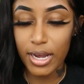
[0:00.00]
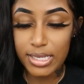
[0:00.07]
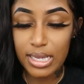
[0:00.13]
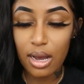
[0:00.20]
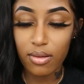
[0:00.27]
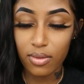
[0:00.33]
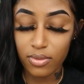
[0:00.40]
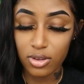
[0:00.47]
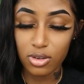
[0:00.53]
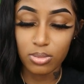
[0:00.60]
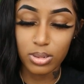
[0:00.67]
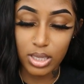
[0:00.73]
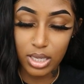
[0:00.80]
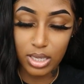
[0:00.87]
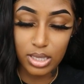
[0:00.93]
price however
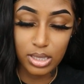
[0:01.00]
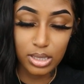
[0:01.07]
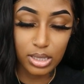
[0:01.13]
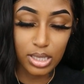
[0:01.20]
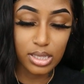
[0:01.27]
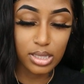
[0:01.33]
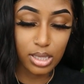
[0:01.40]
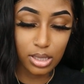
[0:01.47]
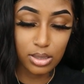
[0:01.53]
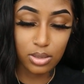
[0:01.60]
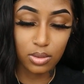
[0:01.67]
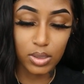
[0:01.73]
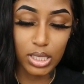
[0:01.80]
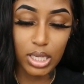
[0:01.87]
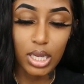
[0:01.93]
you please and stick
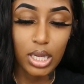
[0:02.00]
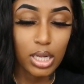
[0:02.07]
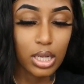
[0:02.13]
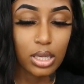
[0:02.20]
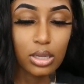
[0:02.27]
to it.